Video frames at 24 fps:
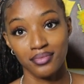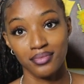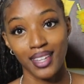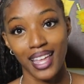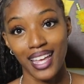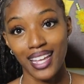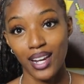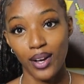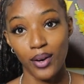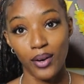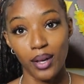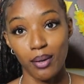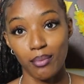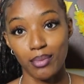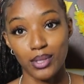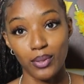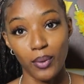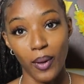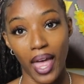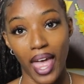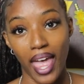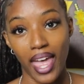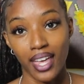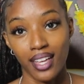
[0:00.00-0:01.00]
Ain't no in
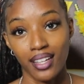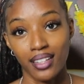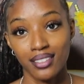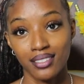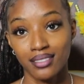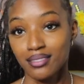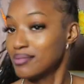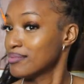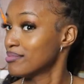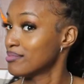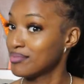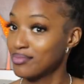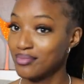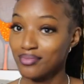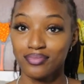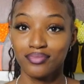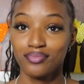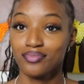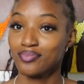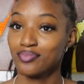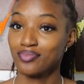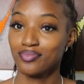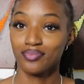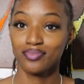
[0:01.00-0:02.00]
between.
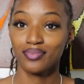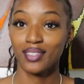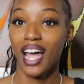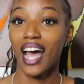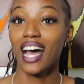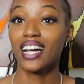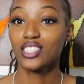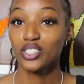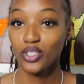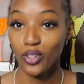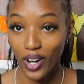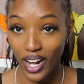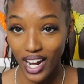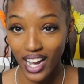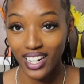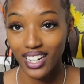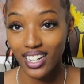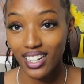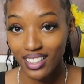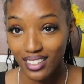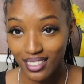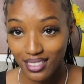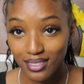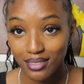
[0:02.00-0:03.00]
I
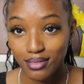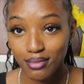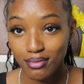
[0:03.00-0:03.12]
tried